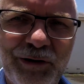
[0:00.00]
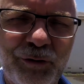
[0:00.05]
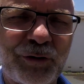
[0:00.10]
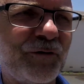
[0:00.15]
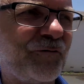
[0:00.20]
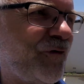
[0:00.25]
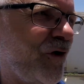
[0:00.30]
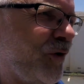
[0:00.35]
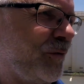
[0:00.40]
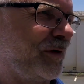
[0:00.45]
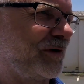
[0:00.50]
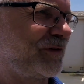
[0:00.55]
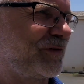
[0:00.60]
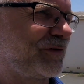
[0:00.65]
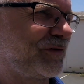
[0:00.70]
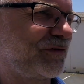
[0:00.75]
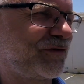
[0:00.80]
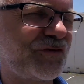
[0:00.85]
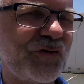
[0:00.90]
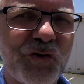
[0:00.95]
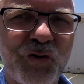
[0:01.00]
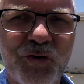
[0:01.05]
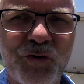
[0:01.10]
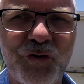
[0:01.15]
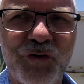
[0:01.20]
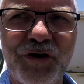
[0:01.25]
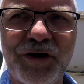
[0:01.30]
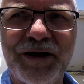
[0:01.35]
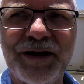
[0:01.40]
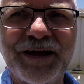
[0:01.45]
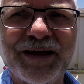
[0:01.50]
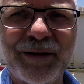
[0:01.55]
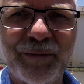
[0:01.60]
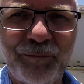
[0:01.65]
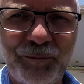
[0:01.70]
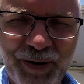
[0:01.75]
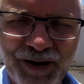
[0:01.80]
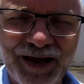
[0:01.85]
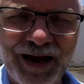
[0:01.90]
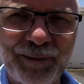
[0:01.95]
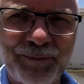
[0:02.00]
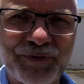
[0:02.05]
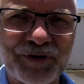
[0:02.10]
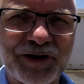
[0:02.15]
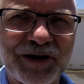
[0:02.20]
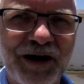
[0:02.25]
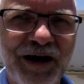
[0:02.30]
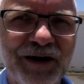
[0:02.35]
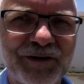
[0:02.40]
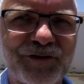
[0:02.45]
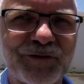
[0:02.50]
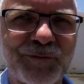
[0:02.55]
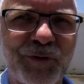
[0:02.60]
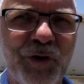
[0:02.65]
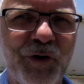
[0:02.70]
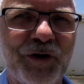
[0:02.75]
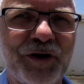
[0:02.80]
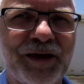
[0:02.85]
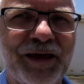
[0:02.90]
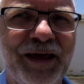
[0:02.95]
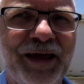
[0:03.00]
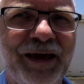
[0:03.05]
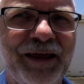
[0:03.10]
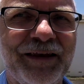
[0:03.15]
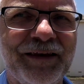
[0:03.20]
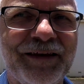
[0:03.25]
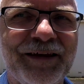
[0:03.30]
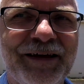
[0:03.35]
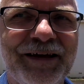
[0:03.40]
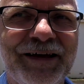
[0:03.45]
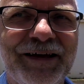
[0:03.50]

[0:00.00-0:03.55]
looking forward to pick up the car tomorrow again.